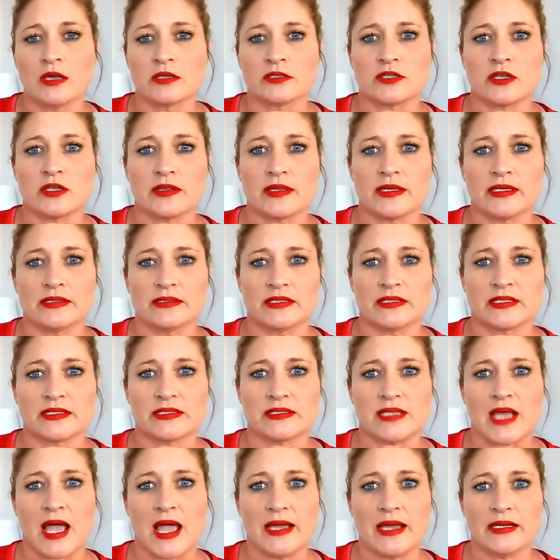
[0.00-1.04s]
So they
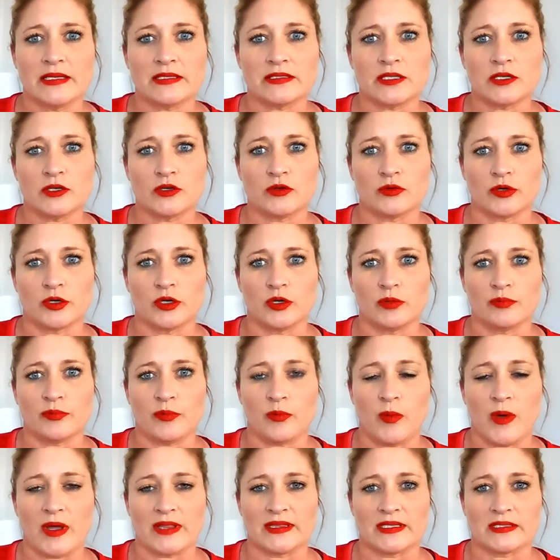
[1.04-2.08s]
decide as a
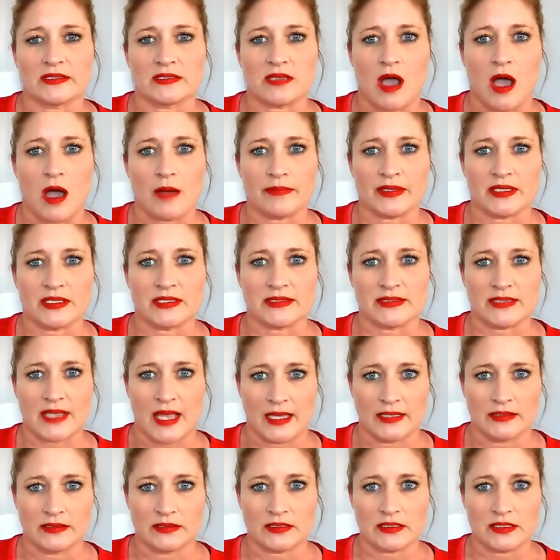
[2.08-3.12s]
group what the topic
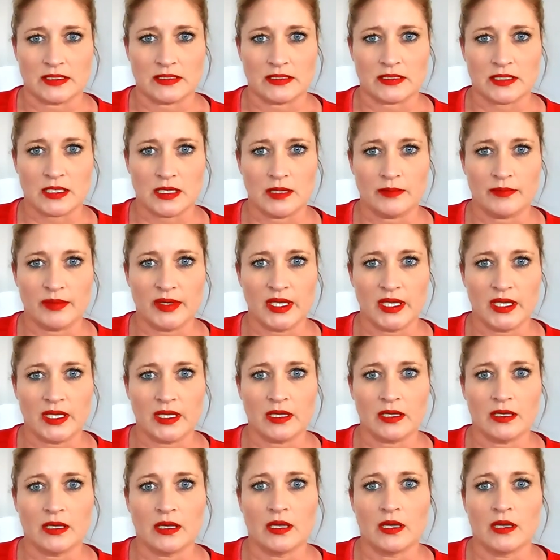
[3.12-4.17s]
sentence is going to
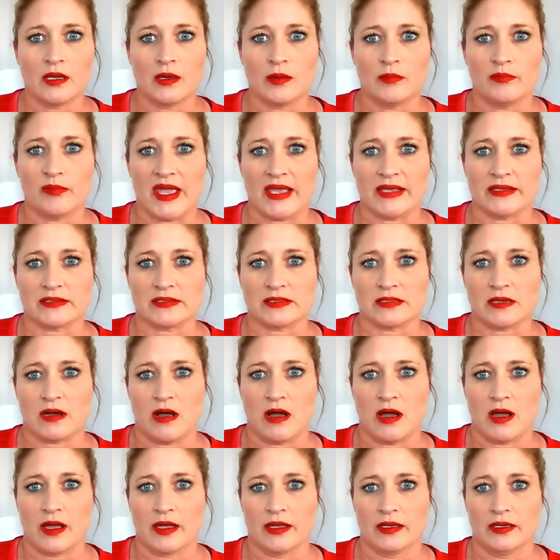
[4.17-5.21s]
be based
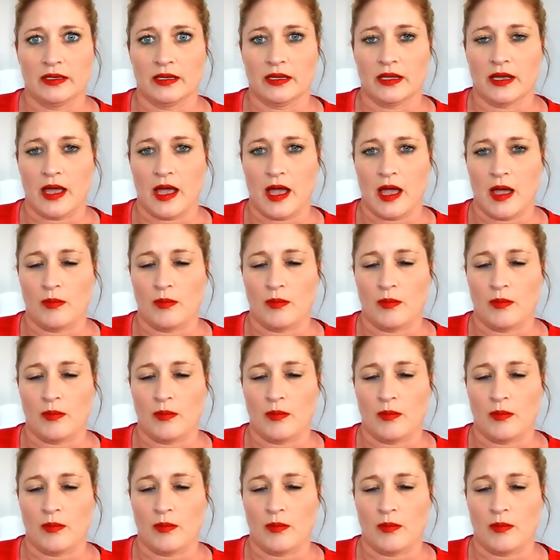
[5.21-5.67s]
on